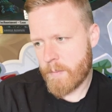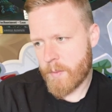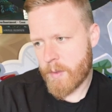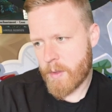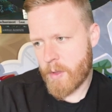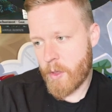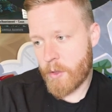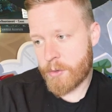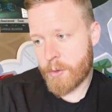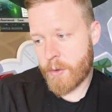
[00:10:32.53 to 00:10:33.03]

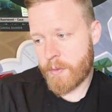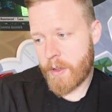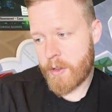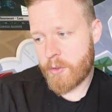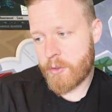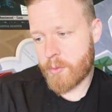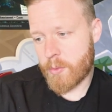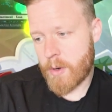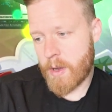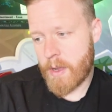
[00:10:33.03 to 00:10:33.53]
Also, if I
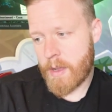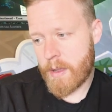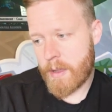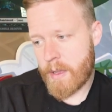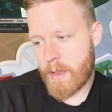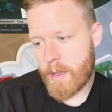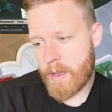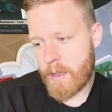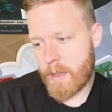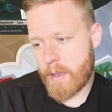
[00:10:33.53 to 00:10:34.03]
draw
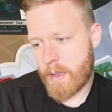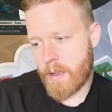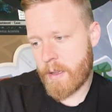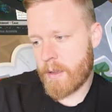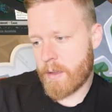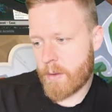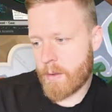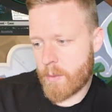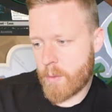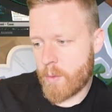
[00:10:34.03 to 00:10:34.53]

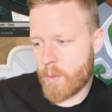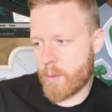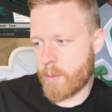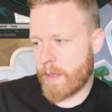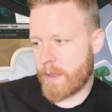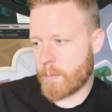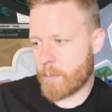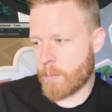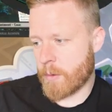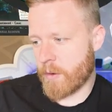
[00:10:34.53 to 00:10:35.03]
a... ooh,
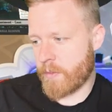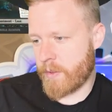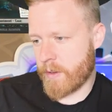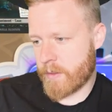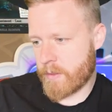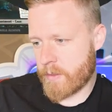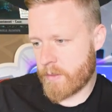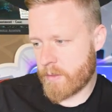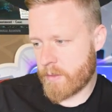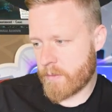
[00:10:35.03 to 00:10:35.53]
that's perfect.